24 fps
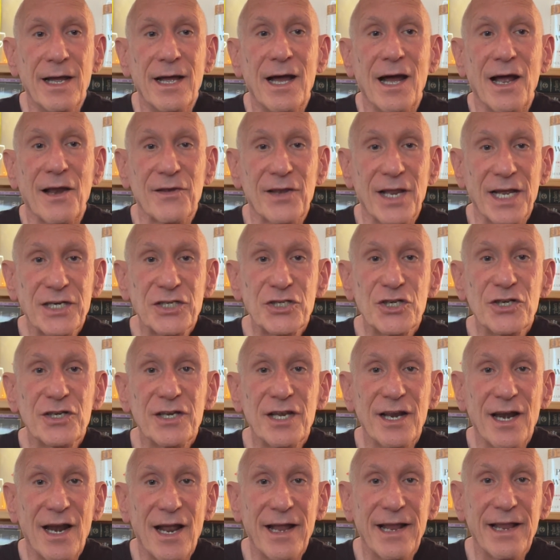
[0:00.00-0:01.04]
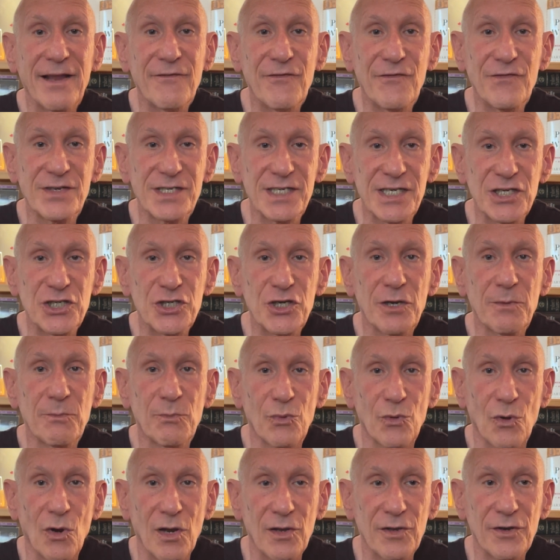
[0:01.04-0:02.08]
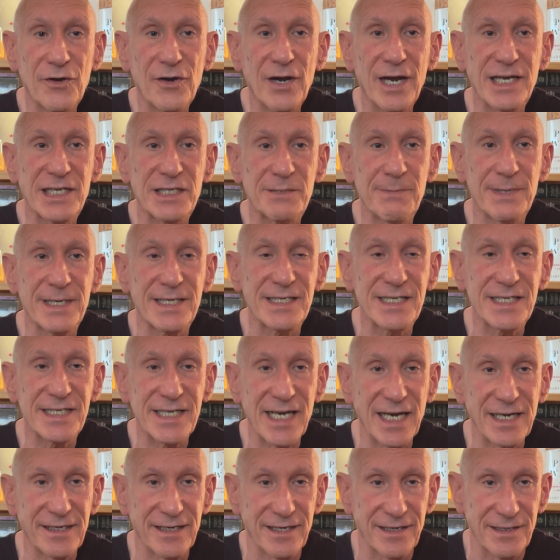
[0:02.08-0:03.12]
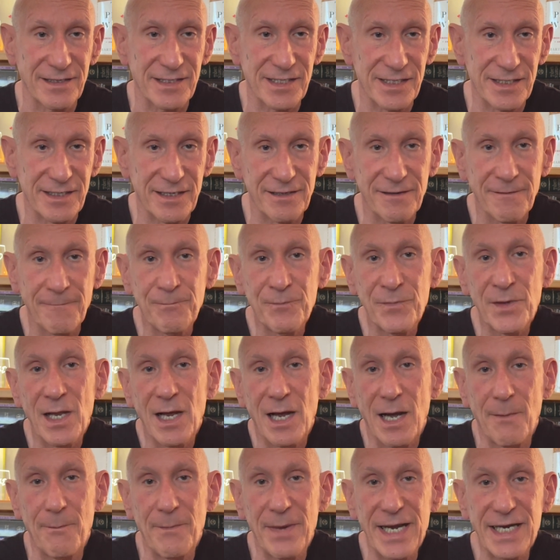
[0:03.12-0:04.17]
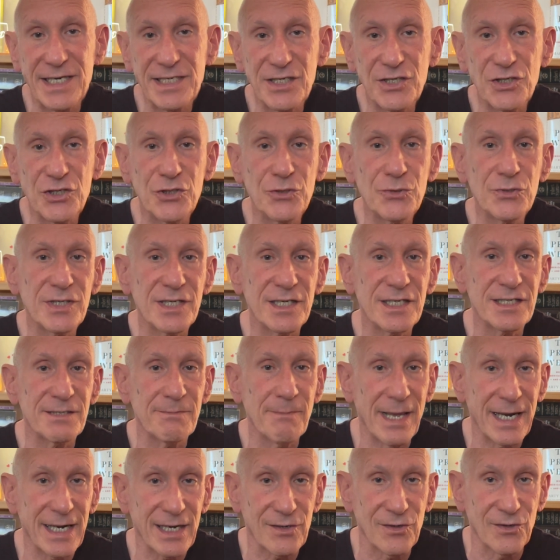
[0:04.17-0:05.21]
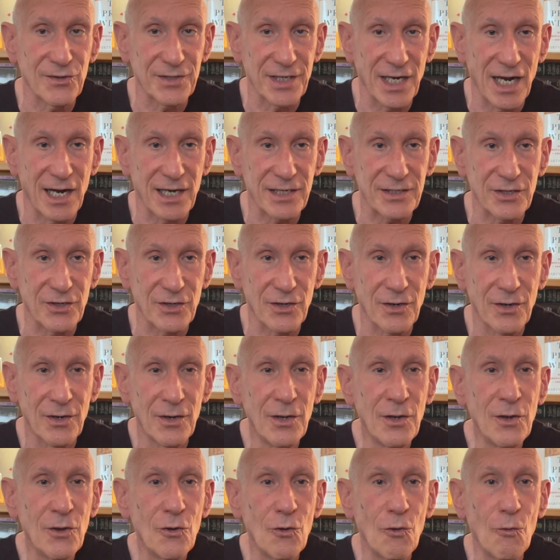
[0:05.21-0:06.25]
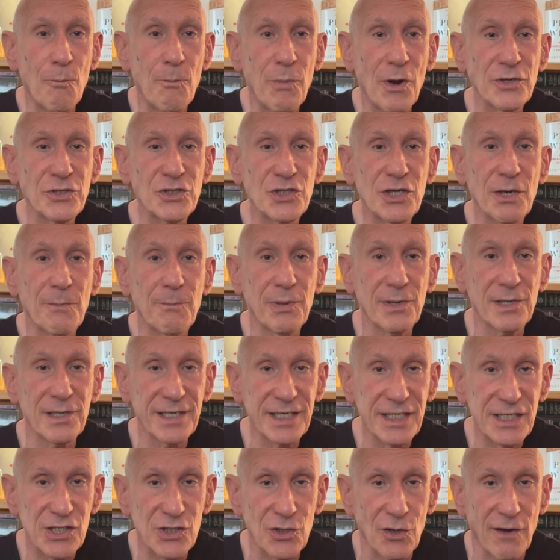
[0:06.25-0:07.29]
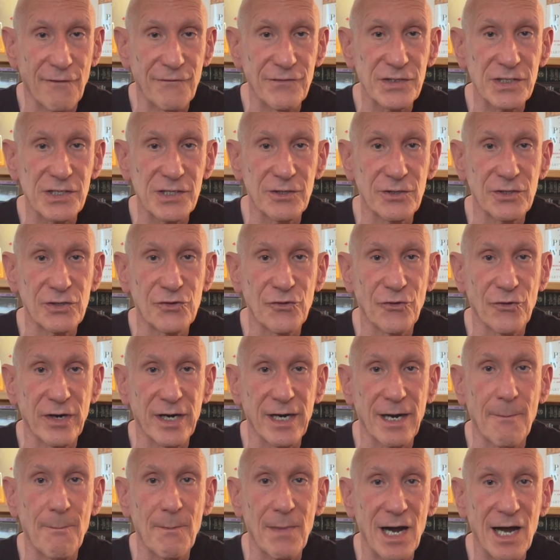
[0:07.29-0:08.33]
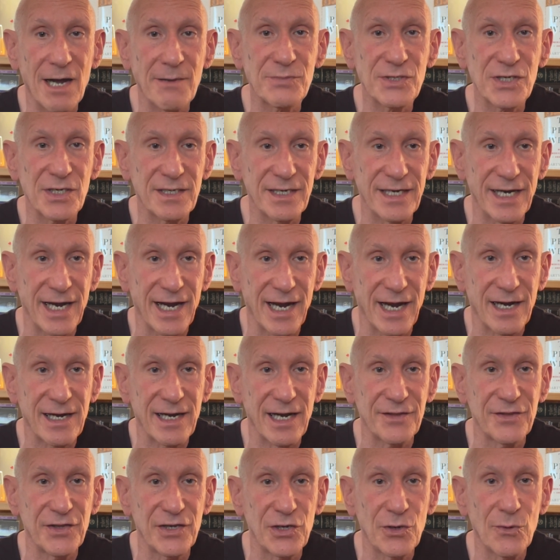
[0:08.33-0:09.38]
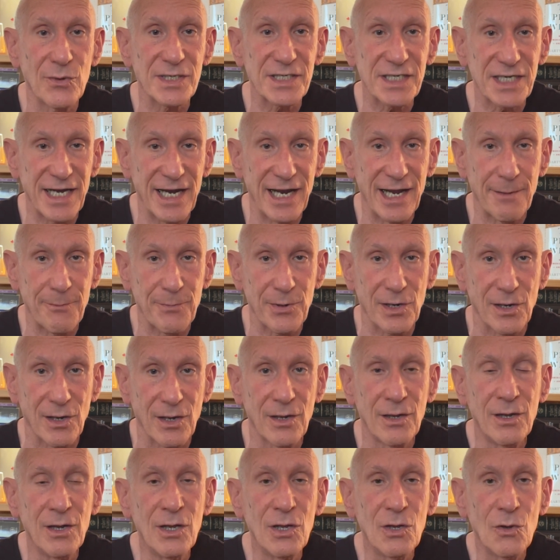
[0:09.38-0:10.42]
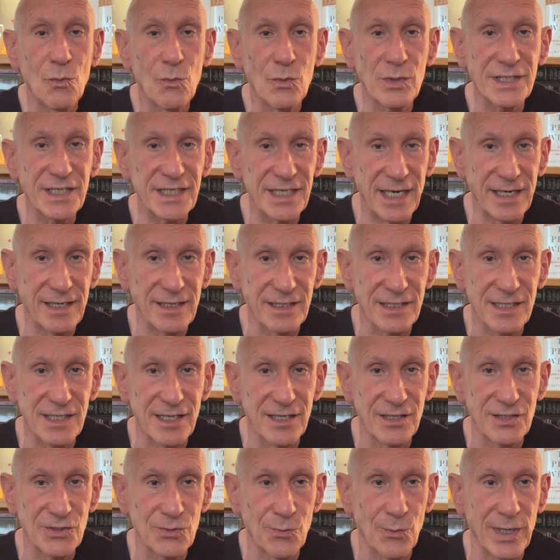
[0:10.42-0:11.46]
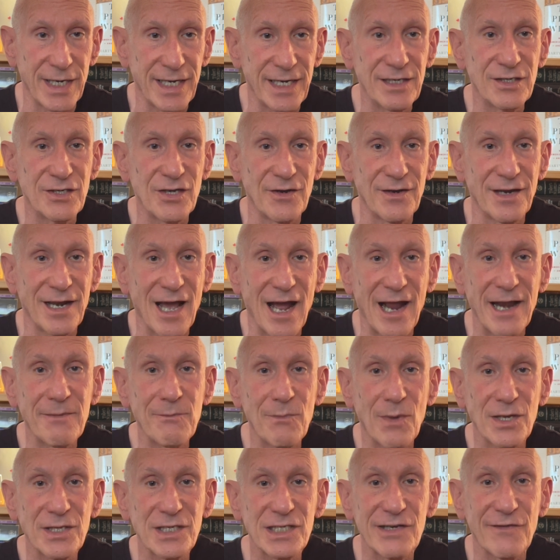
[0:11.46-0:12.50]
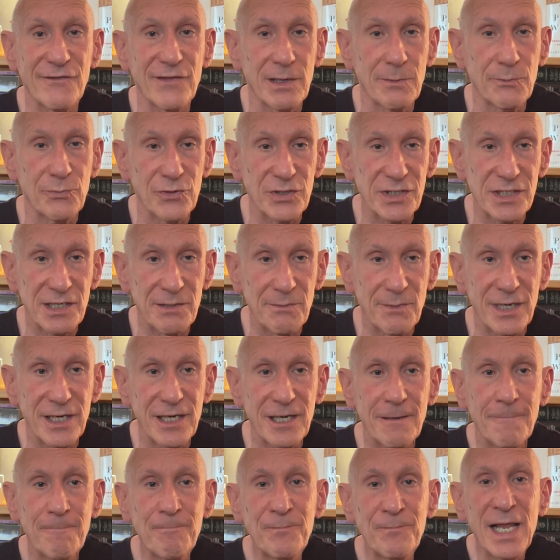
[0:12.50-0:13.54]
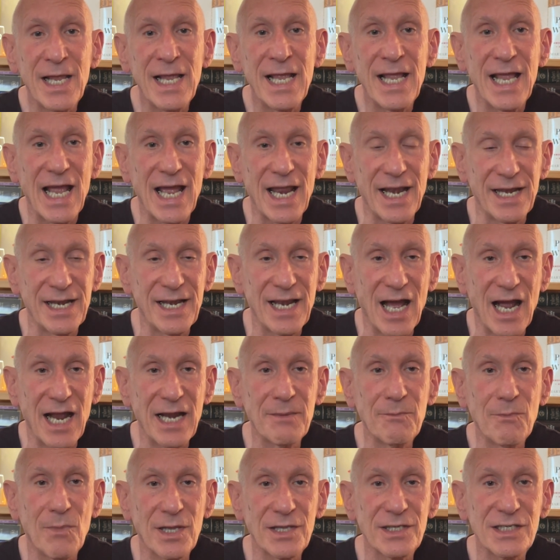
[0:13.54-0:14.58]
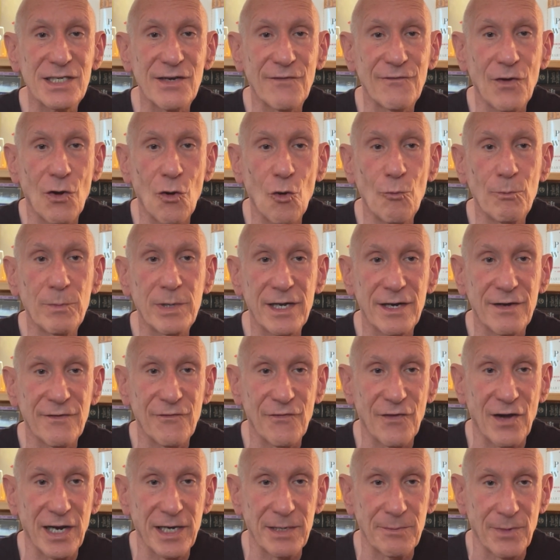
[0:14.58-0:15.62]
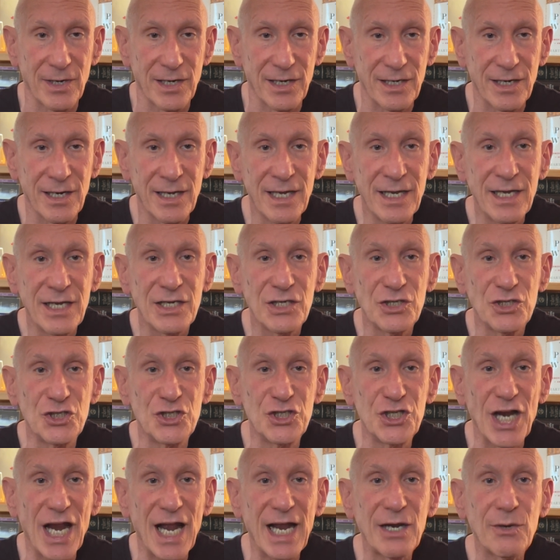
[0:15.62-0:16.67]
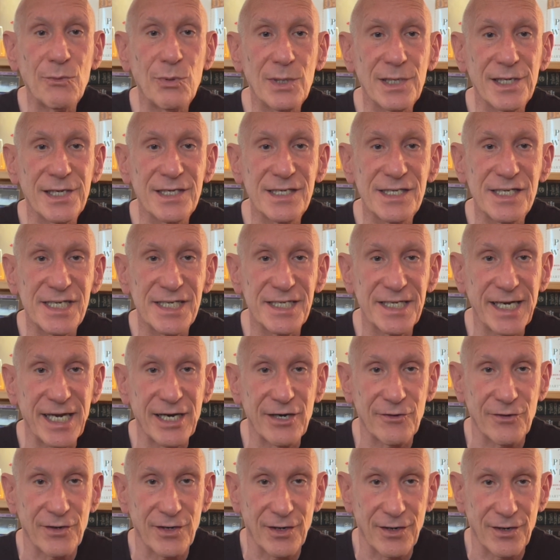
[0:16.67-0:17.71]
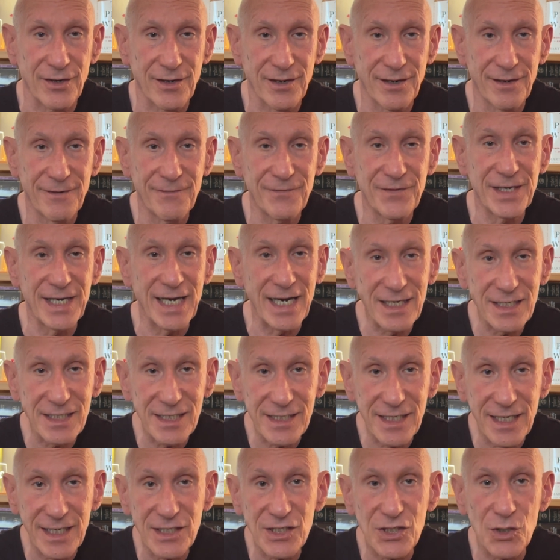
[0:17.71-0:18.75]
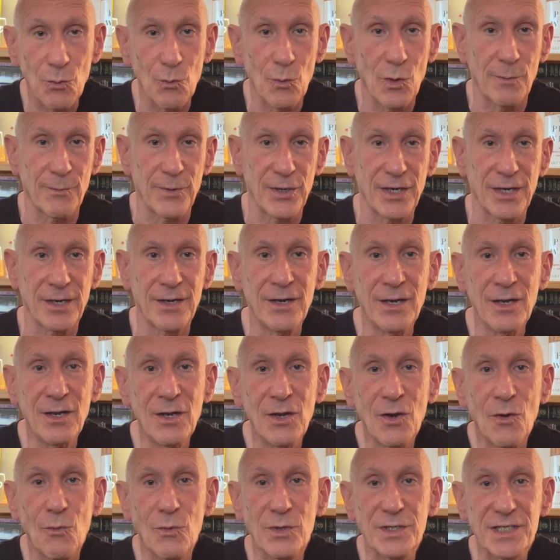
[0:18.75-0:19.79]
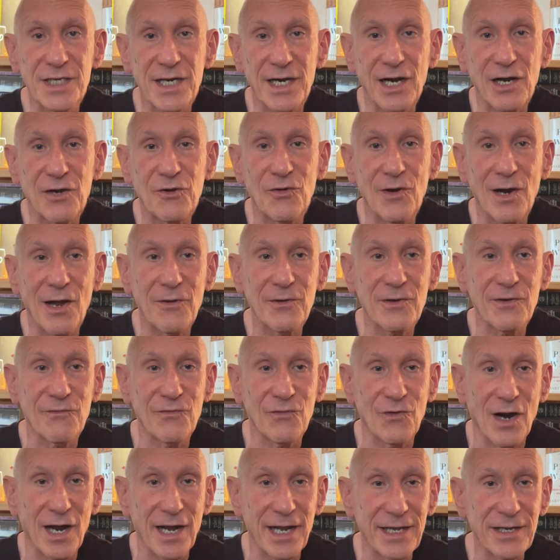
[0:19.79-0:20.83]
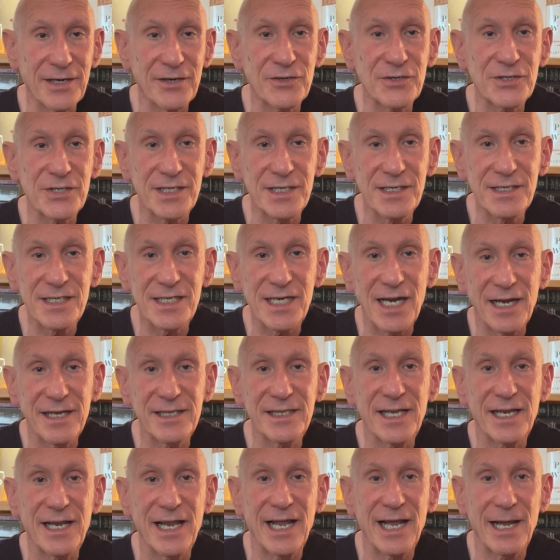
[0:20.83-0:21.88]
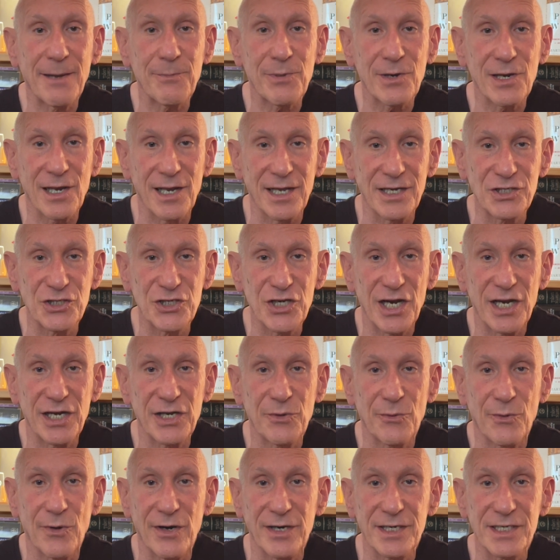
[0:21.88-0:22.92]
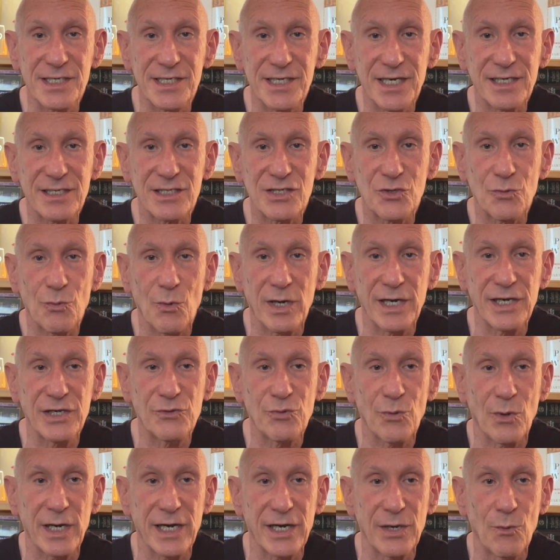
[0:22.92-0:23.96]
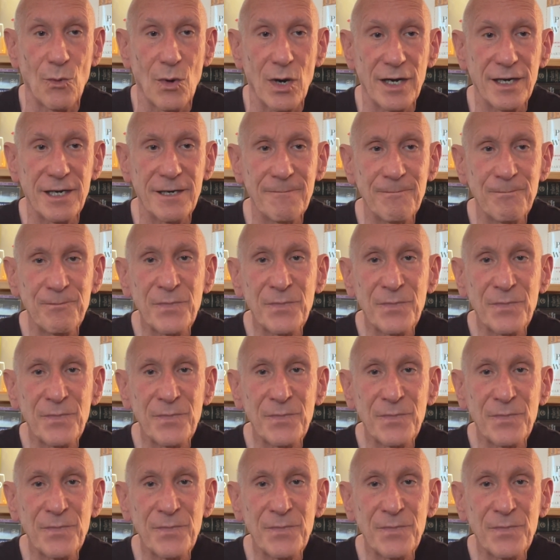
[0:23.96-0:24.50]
Election denying physician brawler has been sentenced. A Massachusetts medical doctor who punched a police officer during a mob's attack on the U.S. Capitol was sentenced this week to 9 months of imprisonment and 9 months of home confinement. Jacqueline Sterer, yes, it's a woman, was in a crowd of rioters inside the Capitol on January 6, 2021.